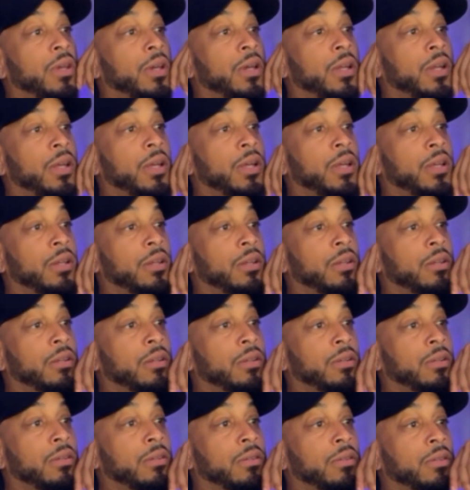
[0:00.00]
and they can
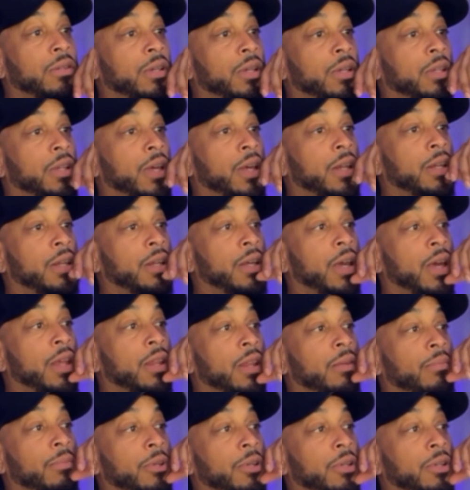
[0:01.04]
get that
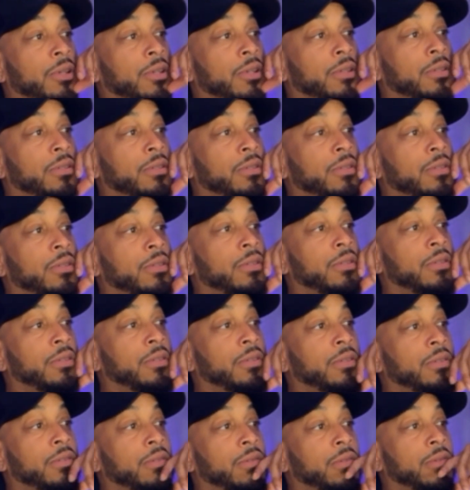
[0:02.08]
together because
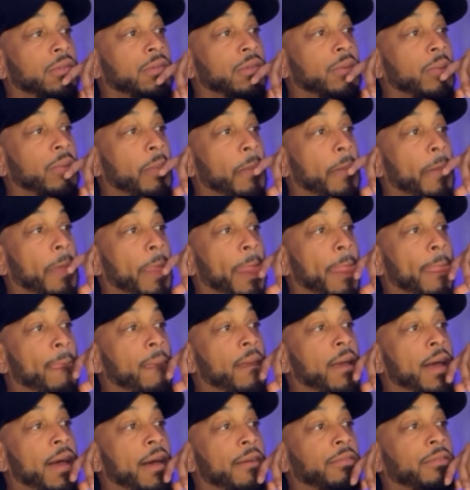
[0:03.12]

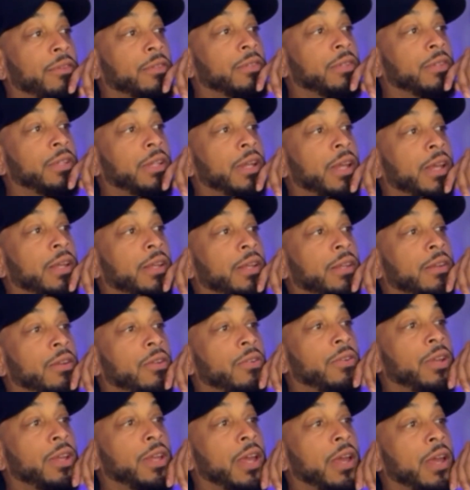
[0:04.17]
obviously
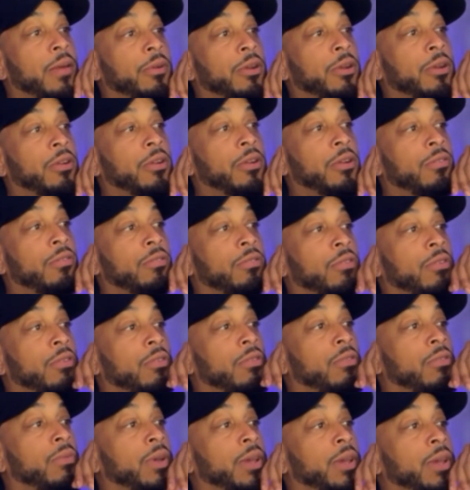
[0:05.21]
they came a long,
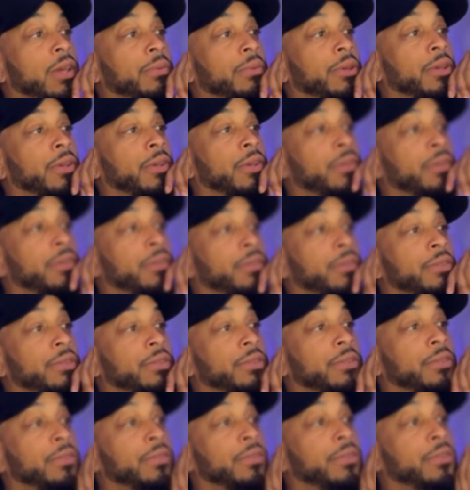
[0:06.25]
long way, man.
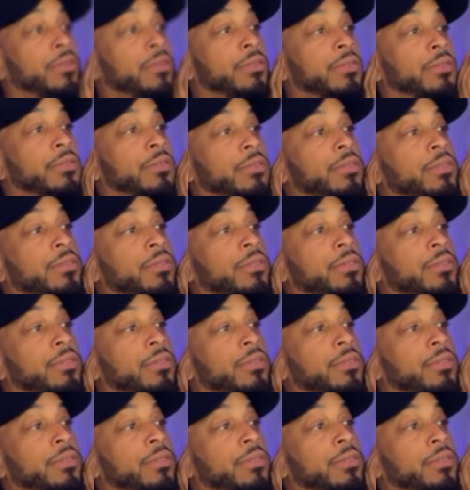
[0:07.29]
You know,